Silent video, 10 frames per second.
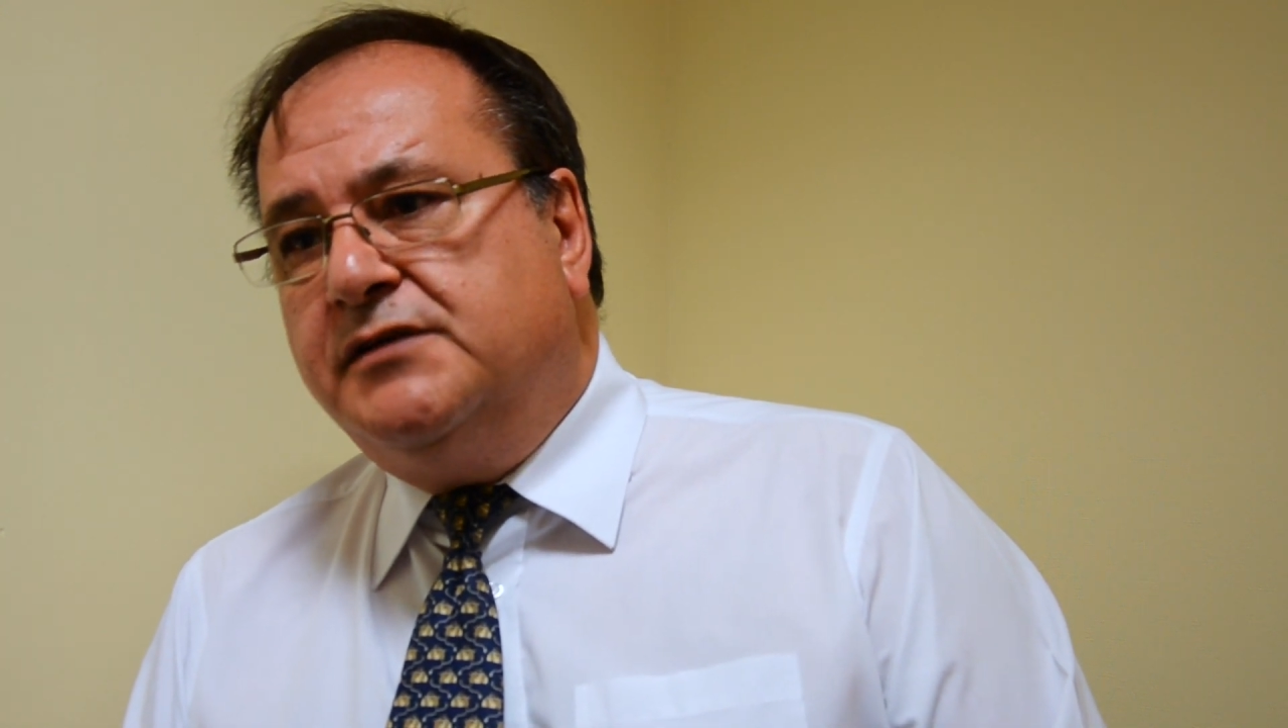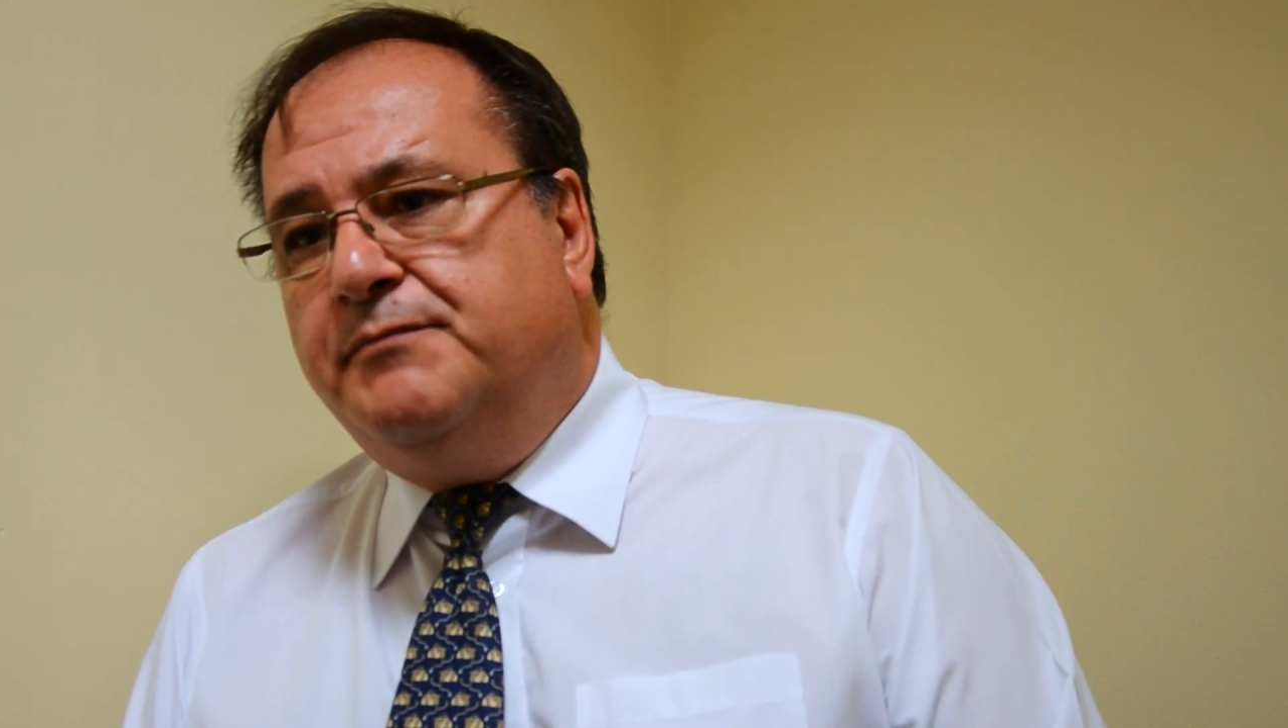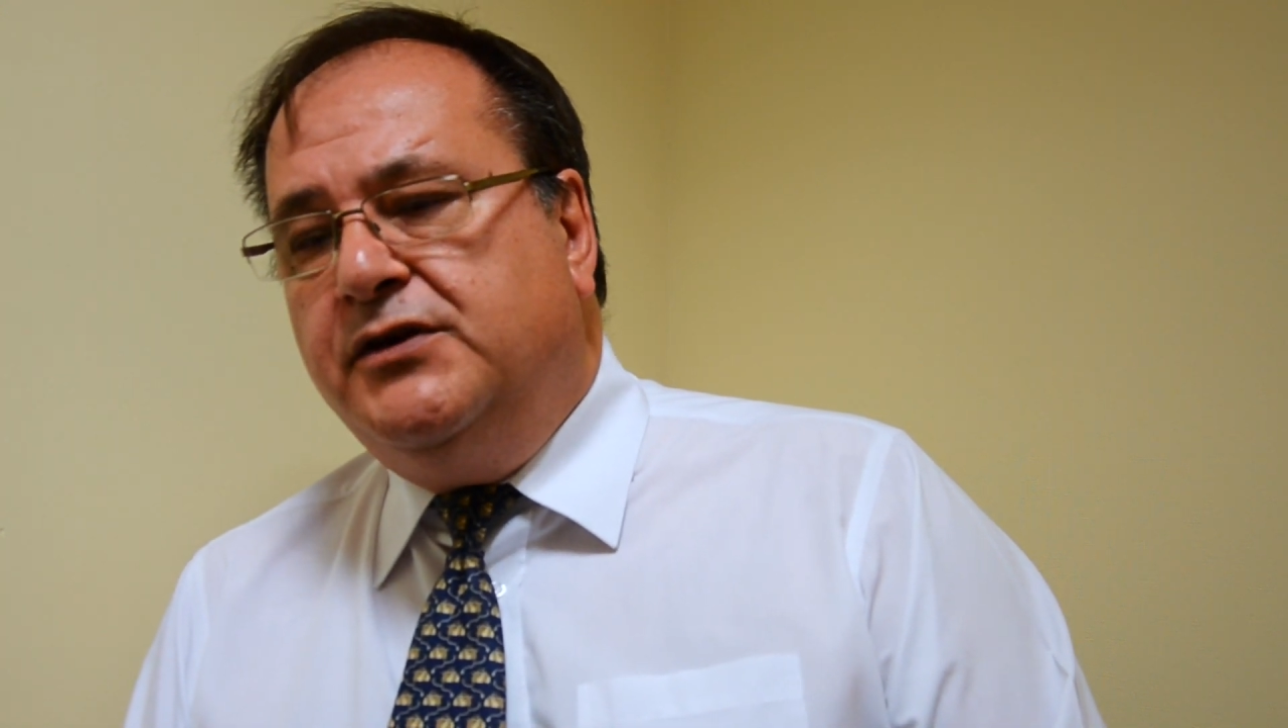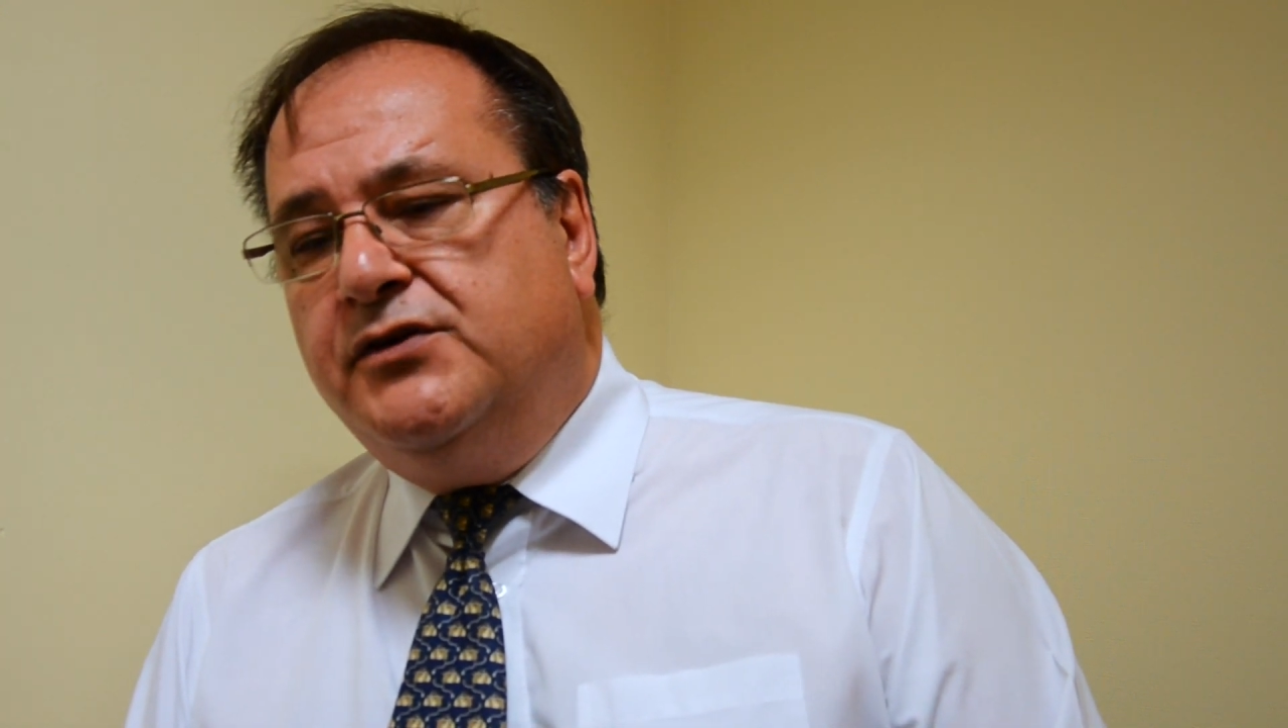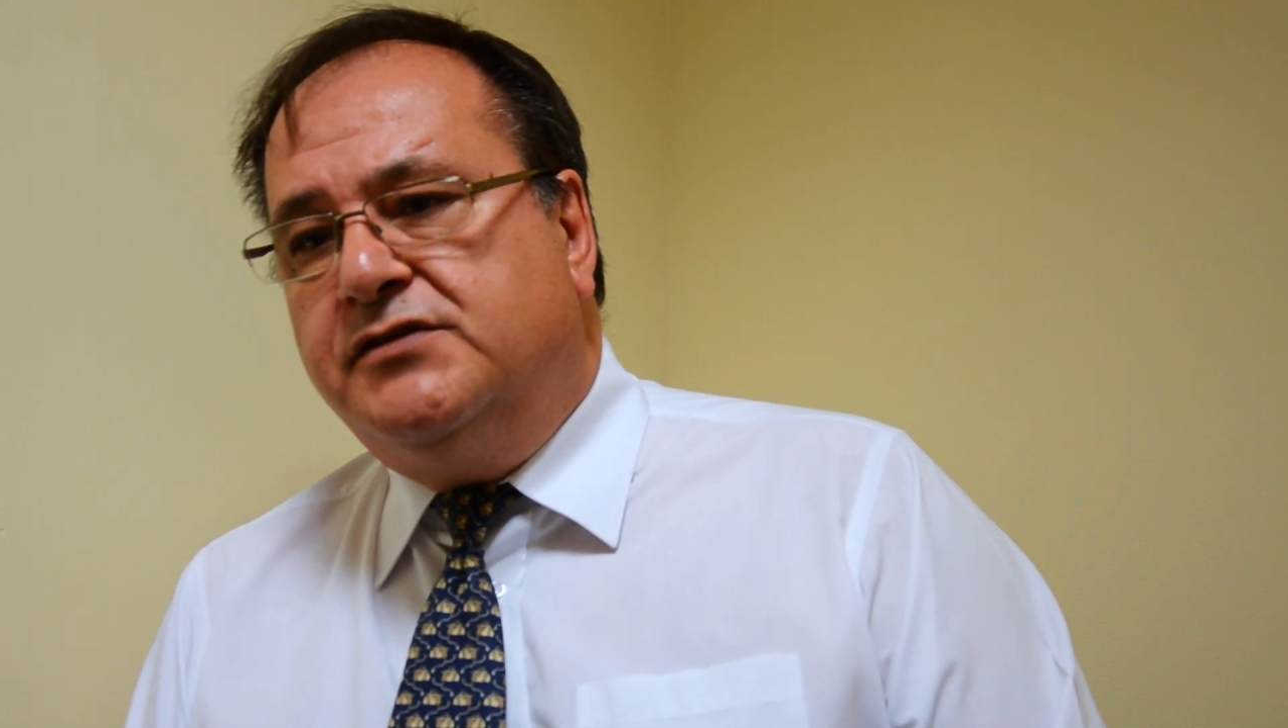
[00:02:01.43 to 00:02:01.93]
it'd
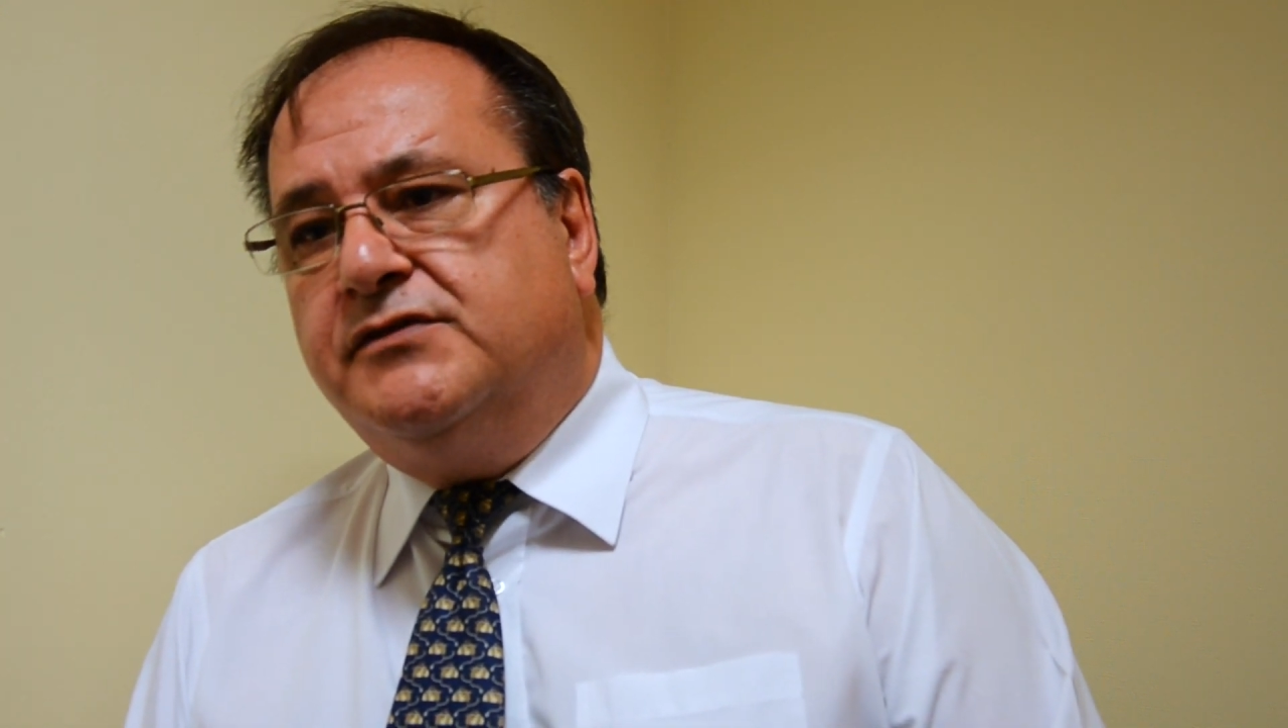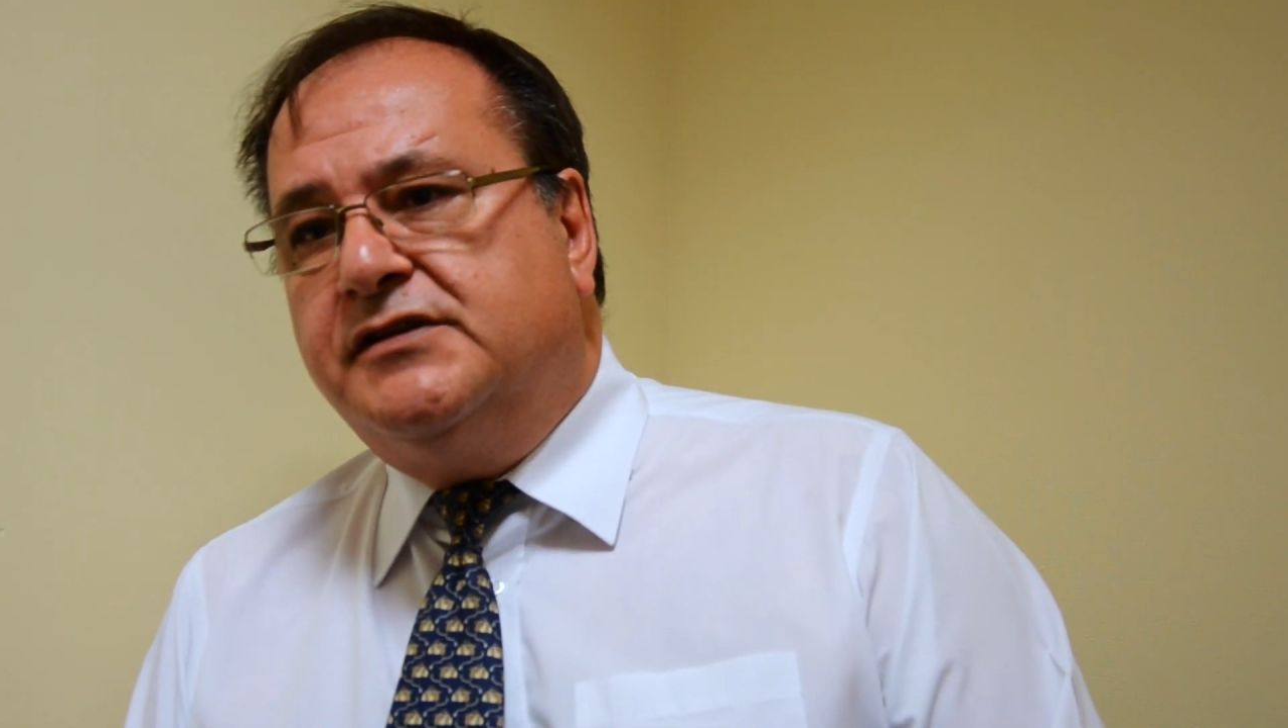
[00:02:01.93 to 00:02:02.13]
be useful